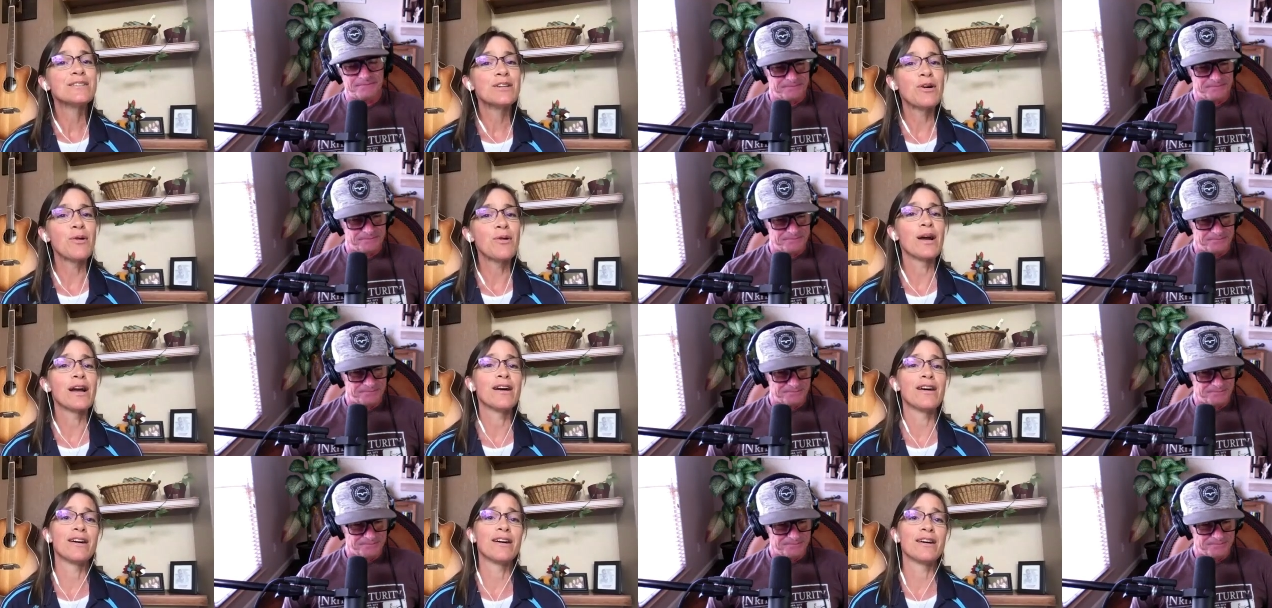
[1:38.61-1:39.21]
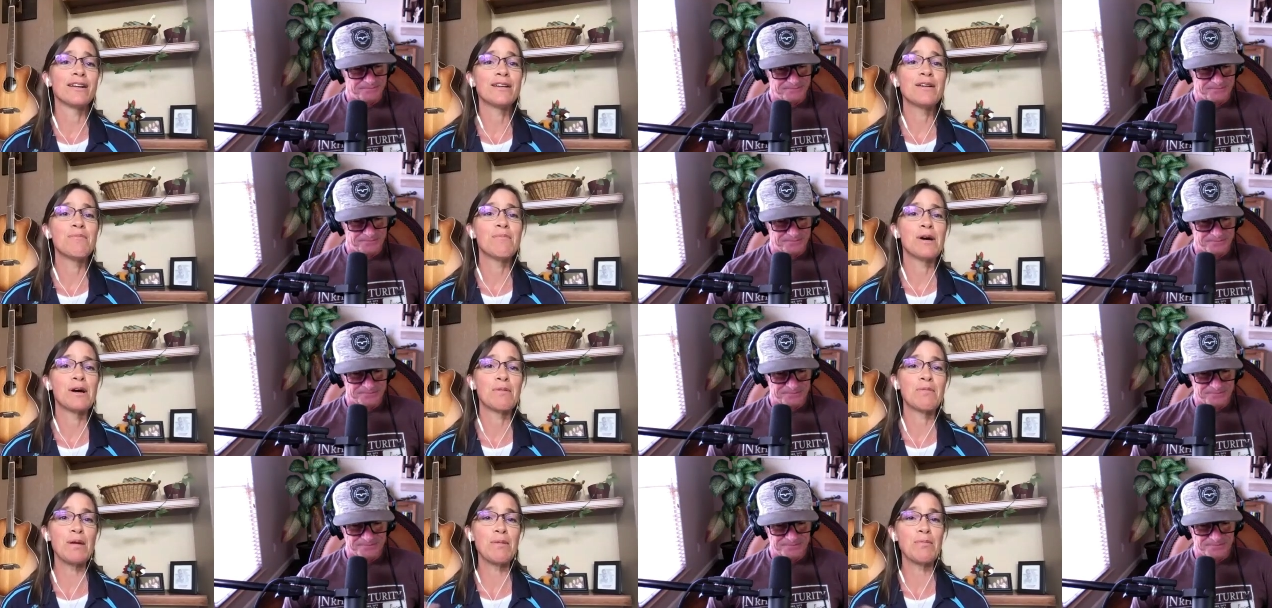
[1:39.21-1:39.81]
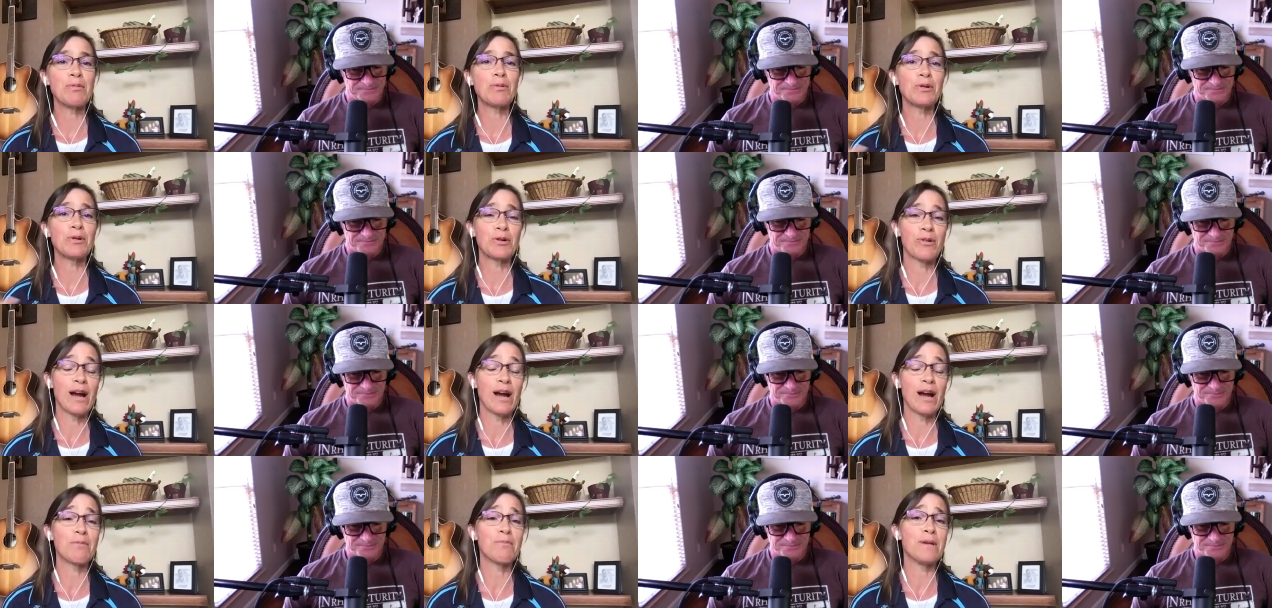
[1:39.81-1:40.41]
Speaker 1: going on among people
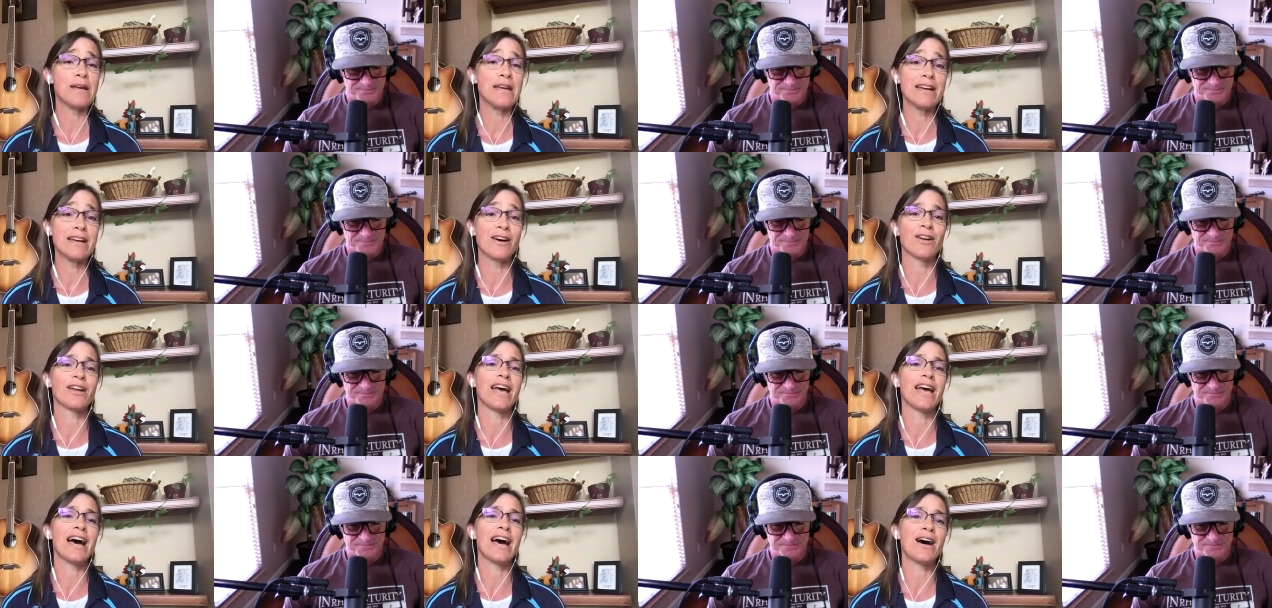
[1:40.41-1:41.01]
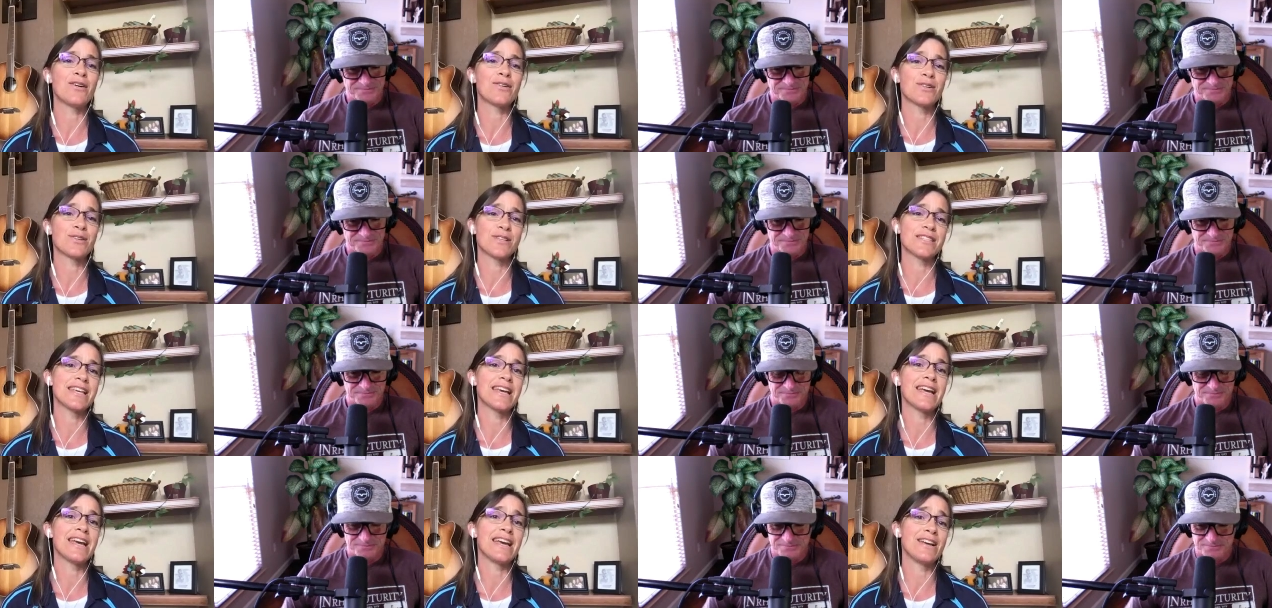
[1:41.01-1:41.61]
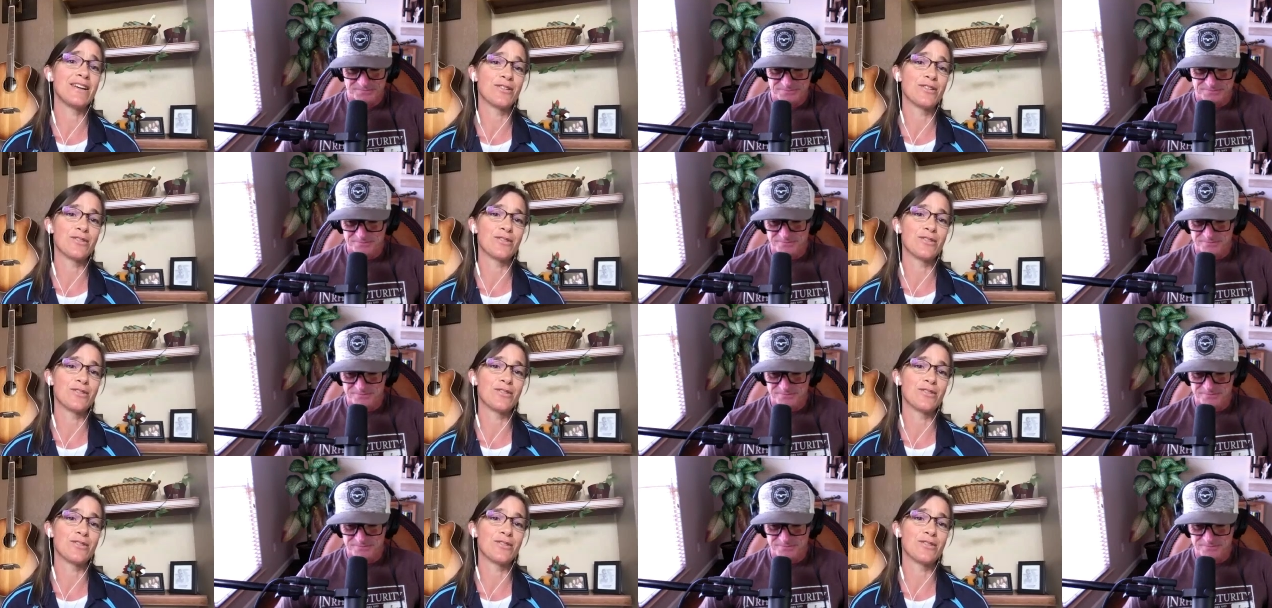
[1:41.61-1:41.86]
around me on how to say your